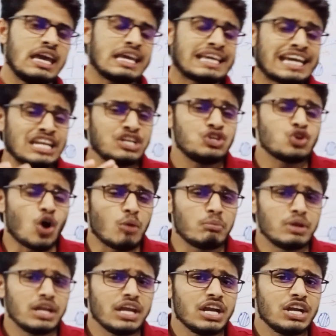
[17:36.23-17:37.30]
can
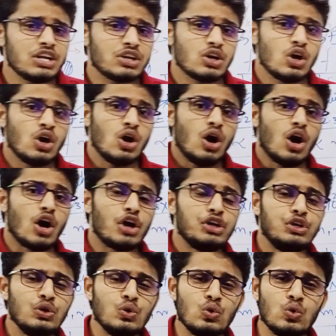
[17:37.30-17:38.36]
dominate a
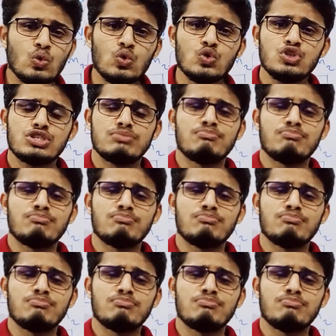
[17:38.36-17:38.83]
huge